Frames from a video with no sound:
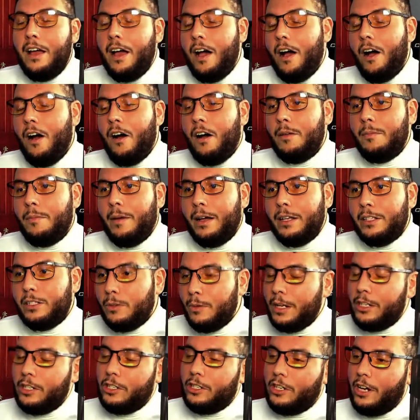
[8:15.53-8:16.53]
on my
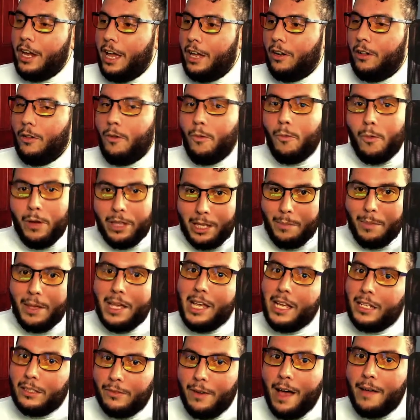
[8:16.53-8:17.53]
Twitch channel with a
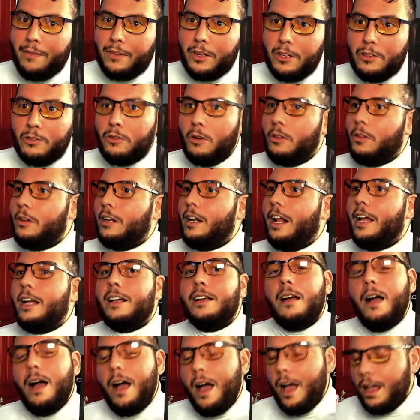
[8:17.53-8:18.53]
PS5 controller, and I
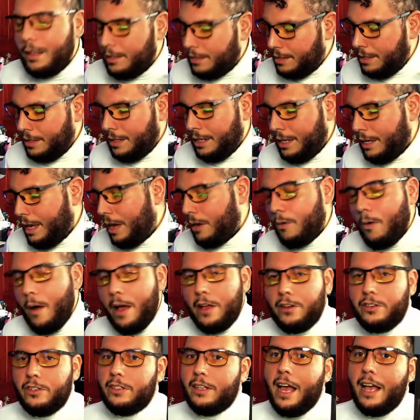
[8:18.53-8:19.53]
constantly get
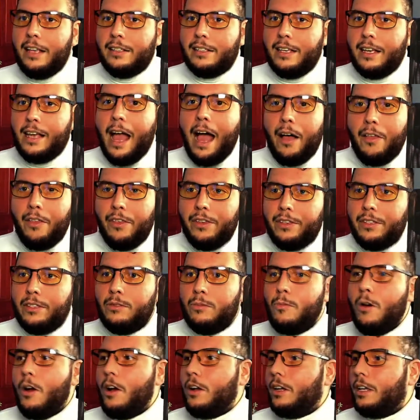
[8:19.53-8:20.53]
questions asking how this is
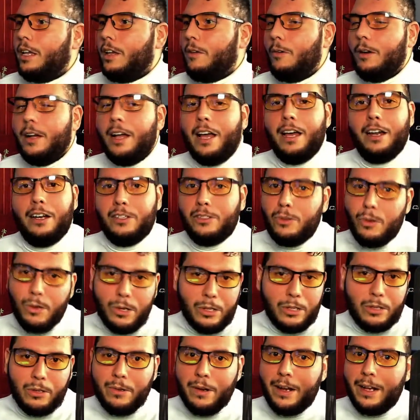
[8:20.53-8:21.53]
working, what kind of
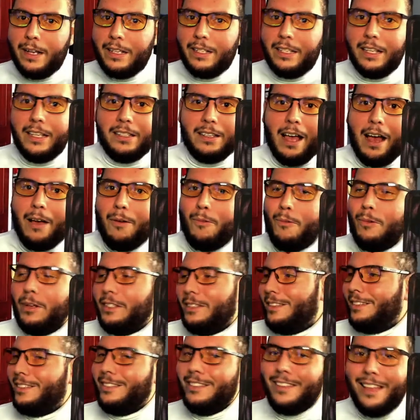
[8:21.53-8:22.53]
sorcery is this, what's
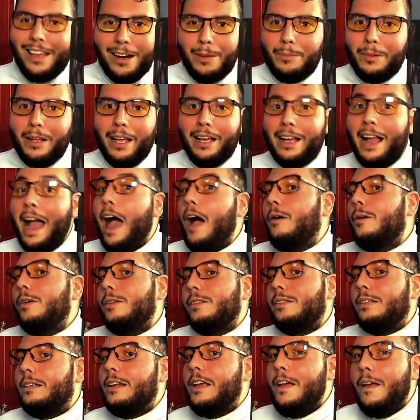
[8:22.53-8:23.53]
the setup like, how
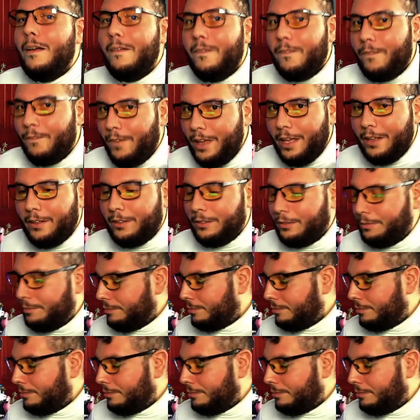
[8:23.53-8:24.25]
does it feel?